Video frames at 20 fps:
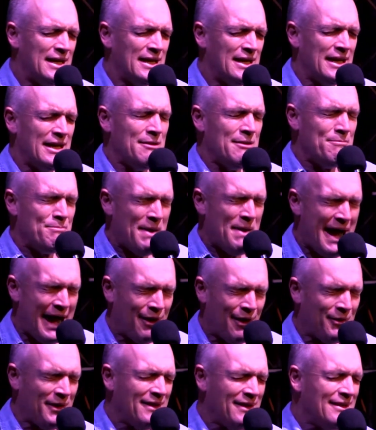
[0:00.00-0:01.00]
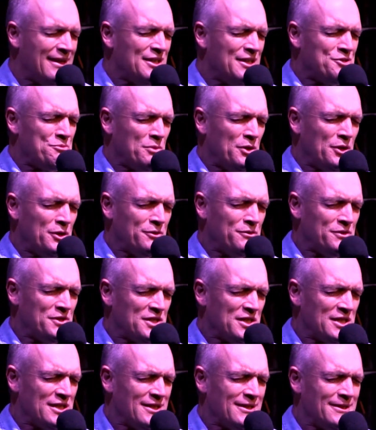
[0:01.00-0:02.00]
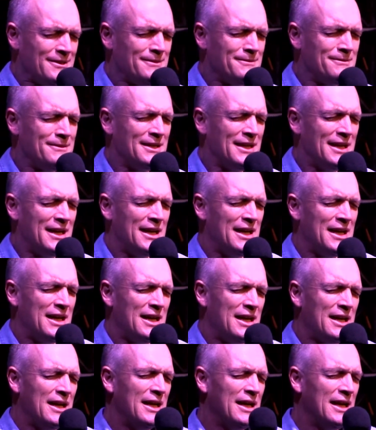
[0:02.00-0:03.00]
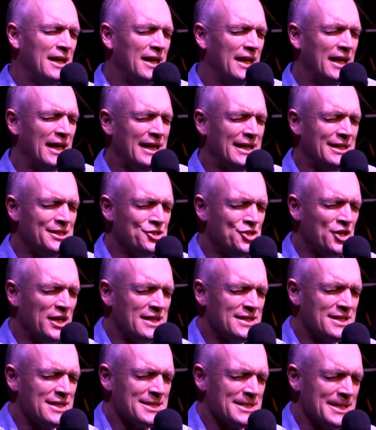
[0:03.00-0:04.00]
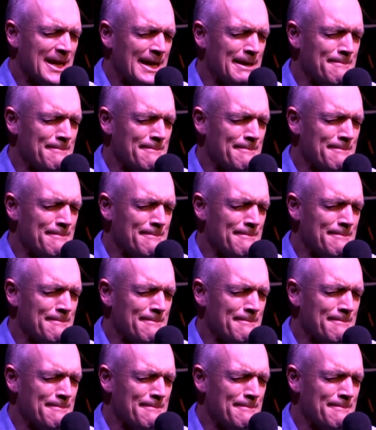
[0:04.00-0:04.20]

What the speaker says: empowering these moves. In Jesus' name.